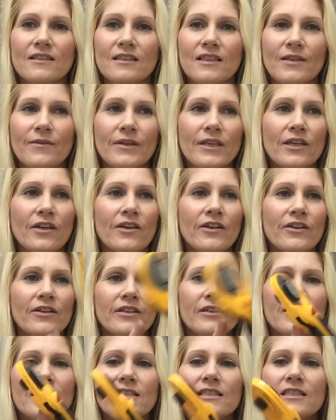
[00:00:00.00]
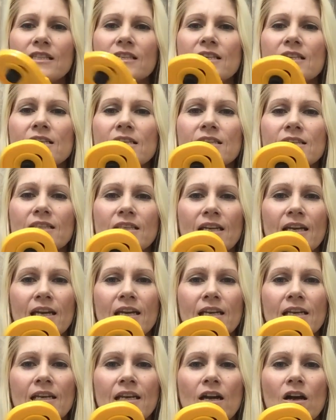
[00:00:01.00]
There we go. This is
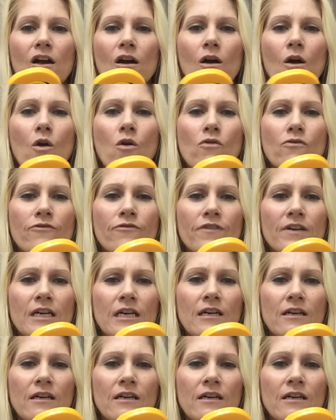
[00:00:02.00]
an Alpha